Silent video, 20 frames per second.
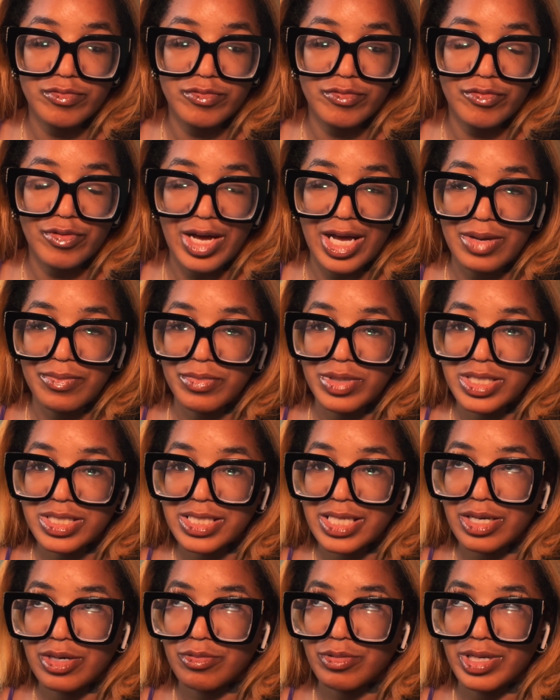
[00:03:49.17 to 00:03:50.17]
five months
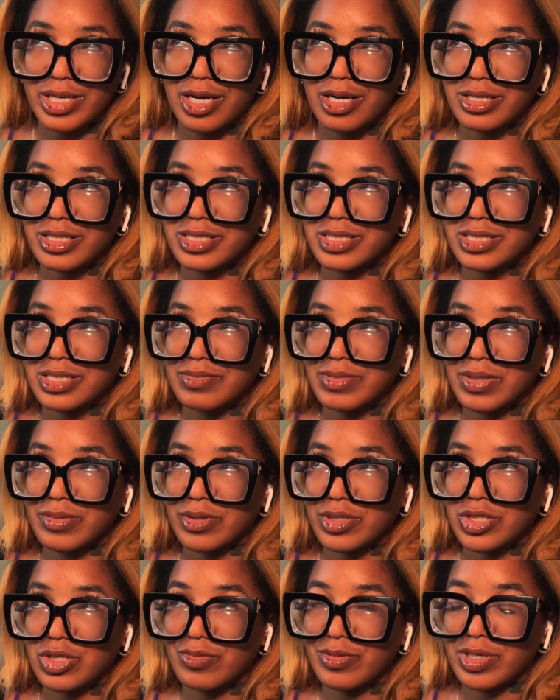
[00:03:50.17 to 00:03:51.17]
now. Wait, August, September,
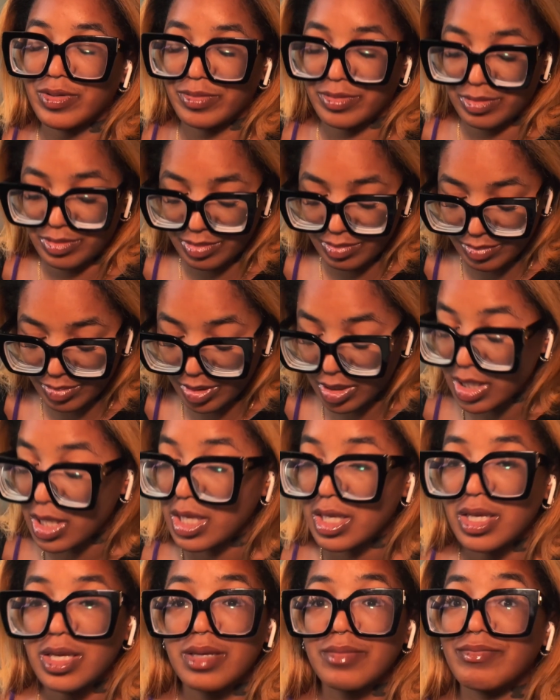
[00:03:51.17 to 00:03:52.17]
October, November.
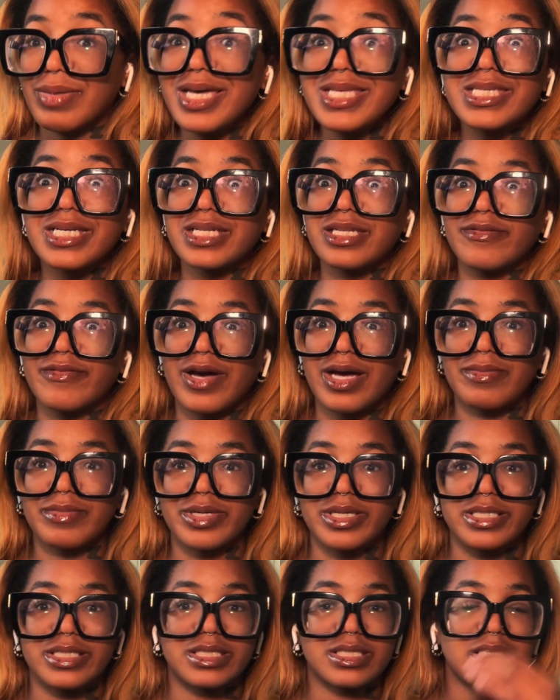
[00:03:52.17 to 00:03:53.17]
Basically five
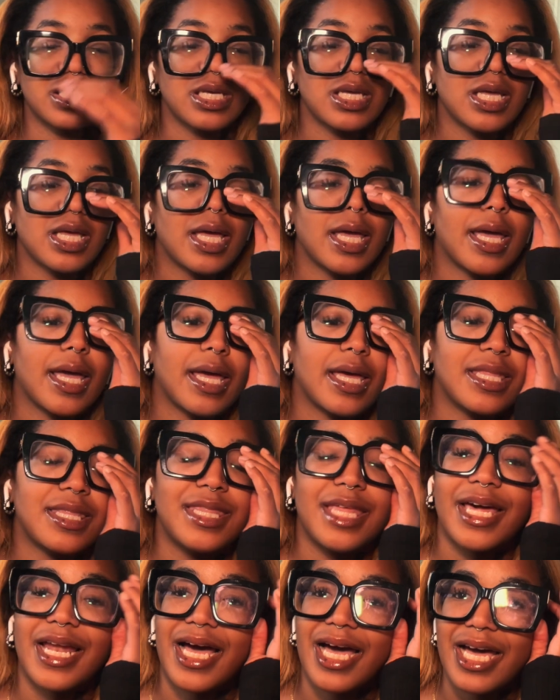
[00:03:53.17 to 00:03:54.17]
months
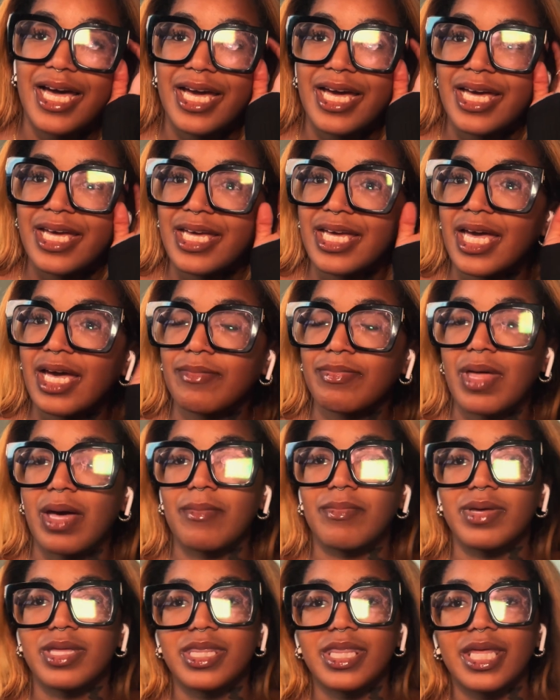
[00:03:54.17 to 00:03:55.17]
that I have not
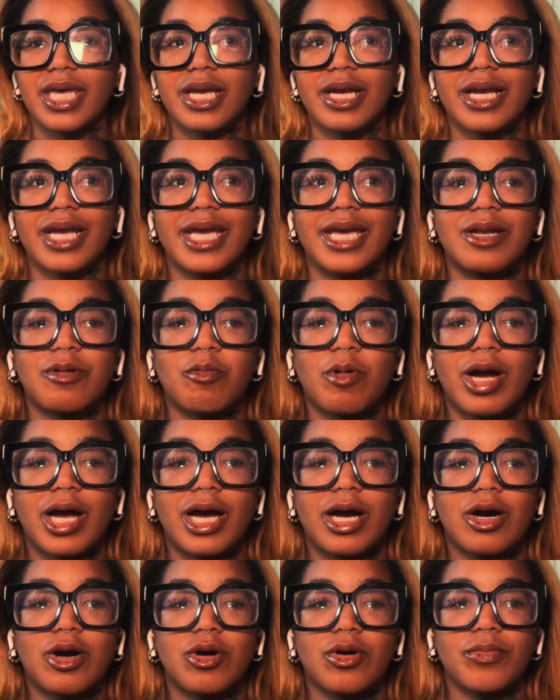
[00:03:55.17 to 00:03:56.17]
been there, and
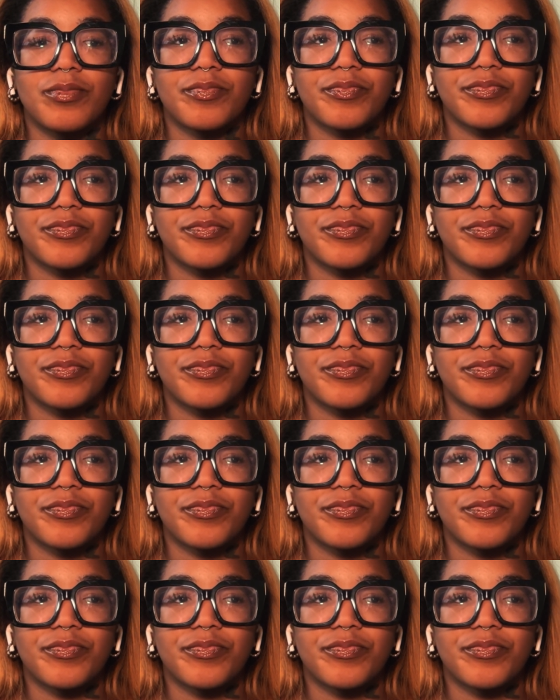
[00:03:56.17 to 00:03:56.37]
while